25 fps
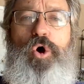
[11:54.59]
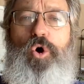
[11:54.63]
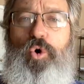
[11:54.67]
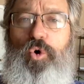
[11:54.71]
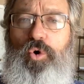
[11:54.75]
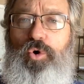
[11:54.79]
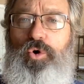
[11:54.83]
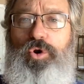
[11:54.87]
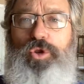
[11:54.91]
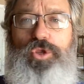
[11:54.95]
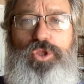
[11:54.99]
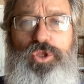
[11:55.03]

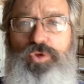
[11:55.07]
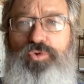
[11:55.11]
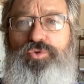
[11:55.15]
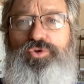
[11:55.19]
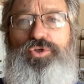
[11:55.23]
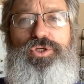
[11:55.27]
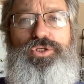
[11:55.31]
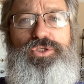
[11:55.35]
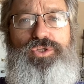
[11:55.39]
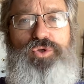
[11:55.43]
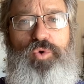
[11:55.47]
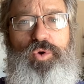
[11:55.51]
or are you
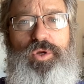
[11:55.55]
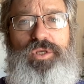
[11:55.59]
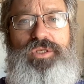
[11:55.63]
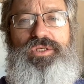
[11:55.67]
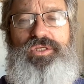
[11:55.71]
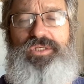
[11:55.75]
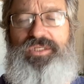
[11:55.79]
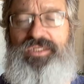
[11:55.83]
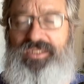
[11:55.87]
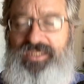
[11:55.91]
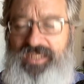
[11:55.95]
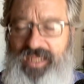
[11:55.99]
just going
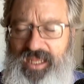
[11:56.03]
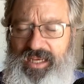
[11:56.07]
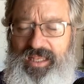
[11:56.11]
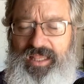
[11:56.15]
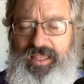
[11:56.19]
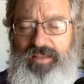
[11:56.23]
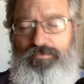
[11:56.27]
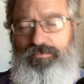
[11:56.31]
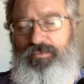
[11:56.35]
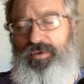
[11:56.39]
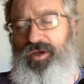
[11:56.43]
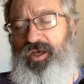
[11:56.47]
to sit
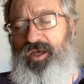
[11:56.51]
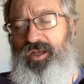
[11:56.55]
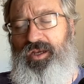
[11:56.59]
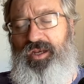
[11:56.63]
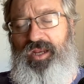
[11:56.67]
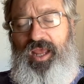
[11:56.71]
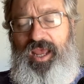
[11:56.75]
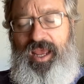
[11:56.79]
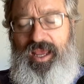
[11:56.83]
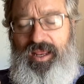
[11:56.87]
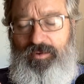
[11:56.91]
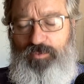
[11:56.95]
in the mud
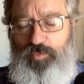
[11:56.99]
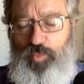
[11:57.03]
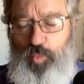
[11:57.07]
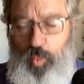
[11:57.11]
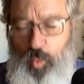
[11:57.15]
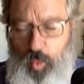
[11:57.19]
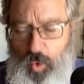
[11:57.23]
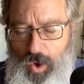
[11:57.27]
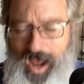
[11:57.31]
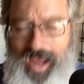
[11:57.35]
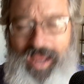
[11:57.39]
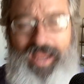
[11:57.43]
and
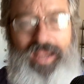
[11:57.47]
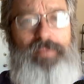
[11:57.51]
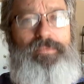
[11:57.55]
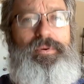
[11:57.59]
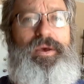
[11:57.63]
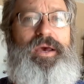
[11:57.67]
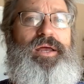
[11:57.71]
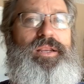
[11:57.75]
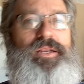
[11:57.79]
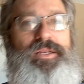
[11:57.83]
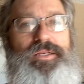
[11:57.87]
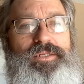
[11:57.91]
whine
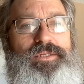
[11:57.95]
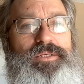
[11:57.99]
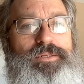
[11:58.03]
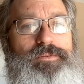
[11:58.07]
about it?